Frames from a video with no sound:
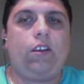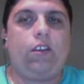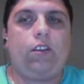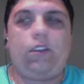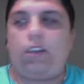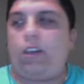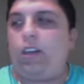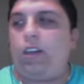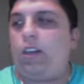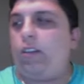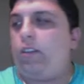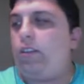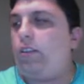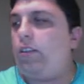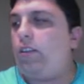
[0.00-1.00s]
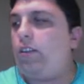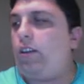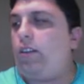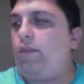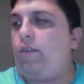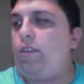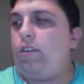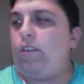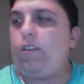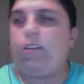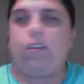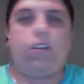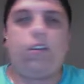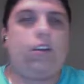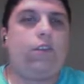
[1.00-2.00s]
that
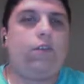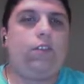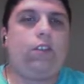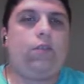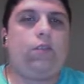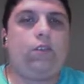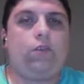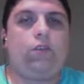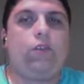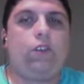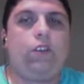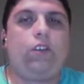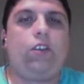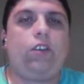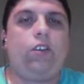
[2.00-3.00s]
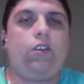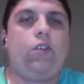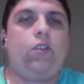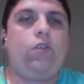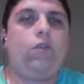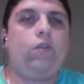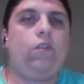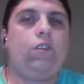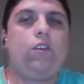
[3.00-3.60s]
every time that you create a new